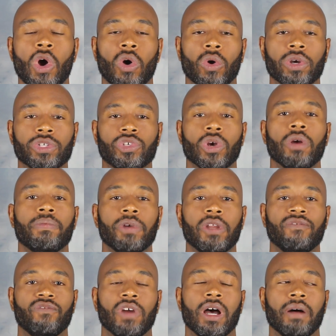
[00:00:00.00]
or
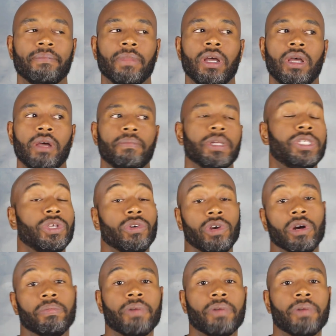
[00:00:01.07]
interpreted from material